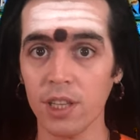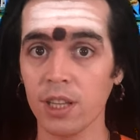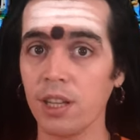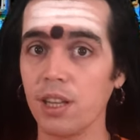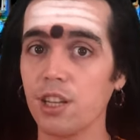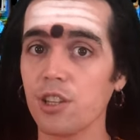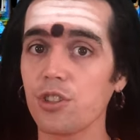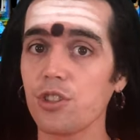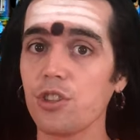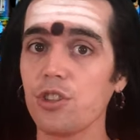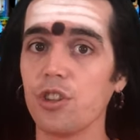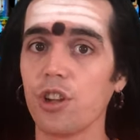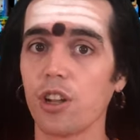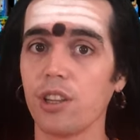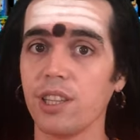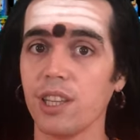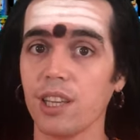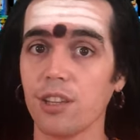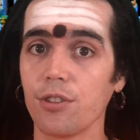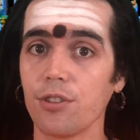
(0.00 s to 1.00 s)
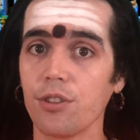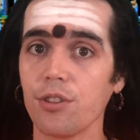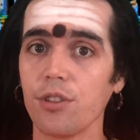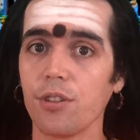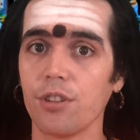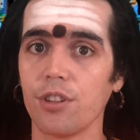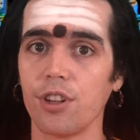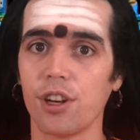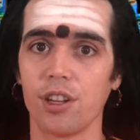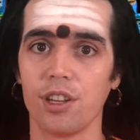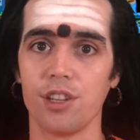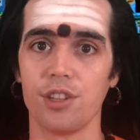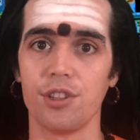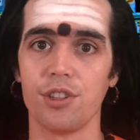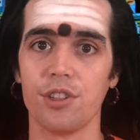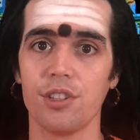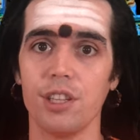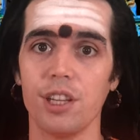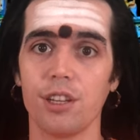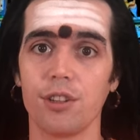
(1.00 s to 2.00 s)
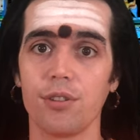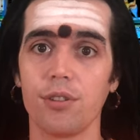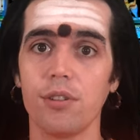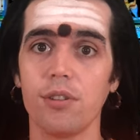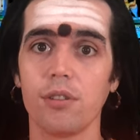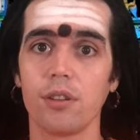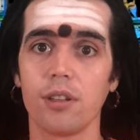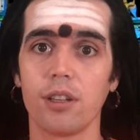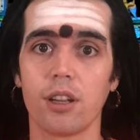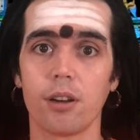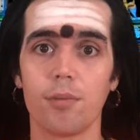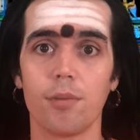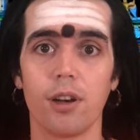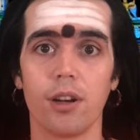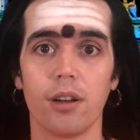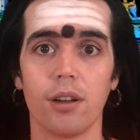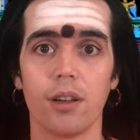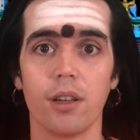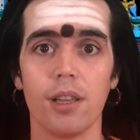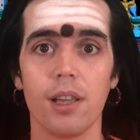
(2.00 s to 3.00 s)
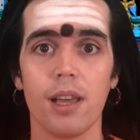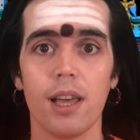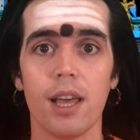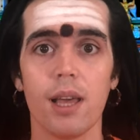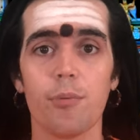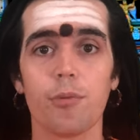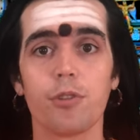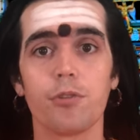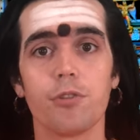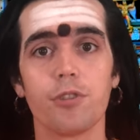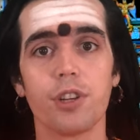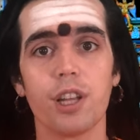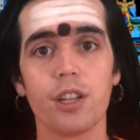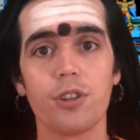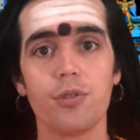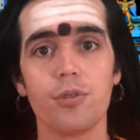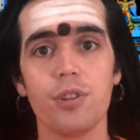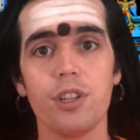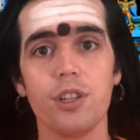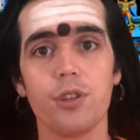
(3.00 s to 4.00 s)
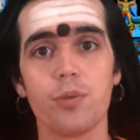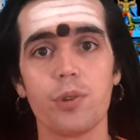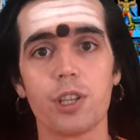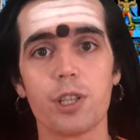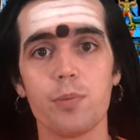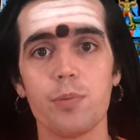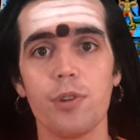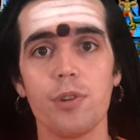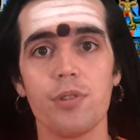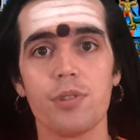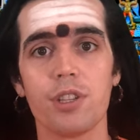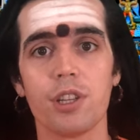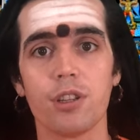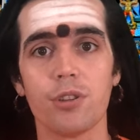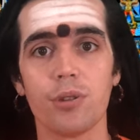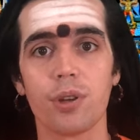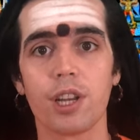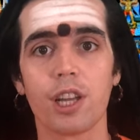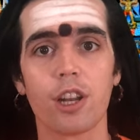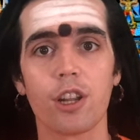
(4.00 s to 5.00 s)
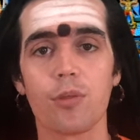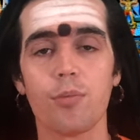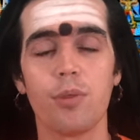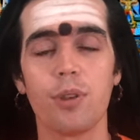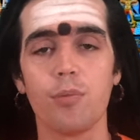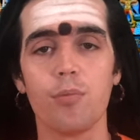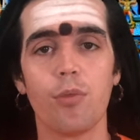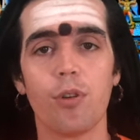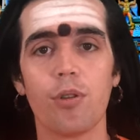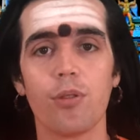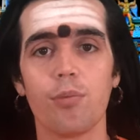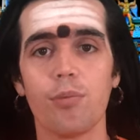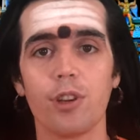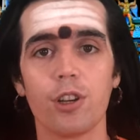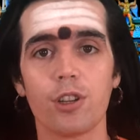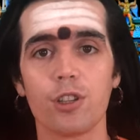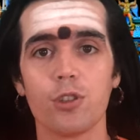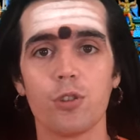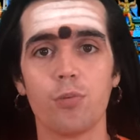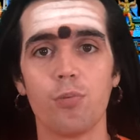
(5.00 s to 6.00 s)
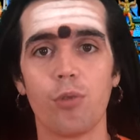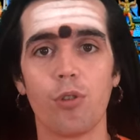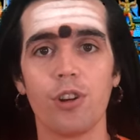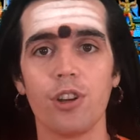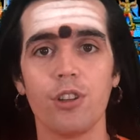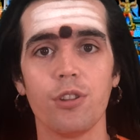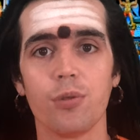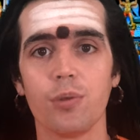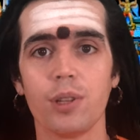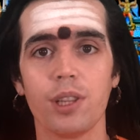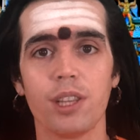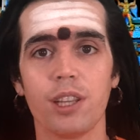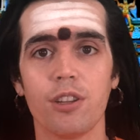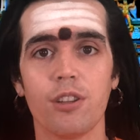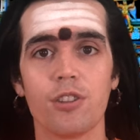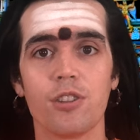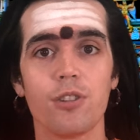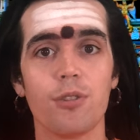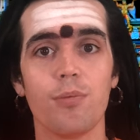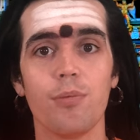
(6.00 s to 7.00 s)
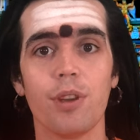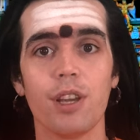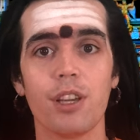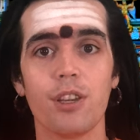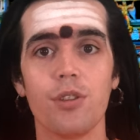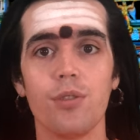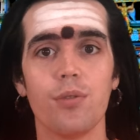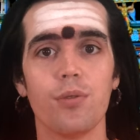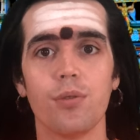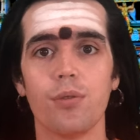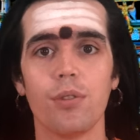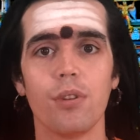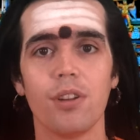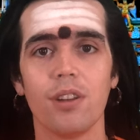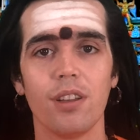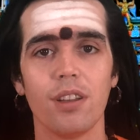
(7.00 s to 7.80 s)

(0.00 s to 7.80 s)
It is the eternal knowledge, the eternal Dharma. But for that, you need to experience it. You cannot be born, because you're born into it, that doesn't make you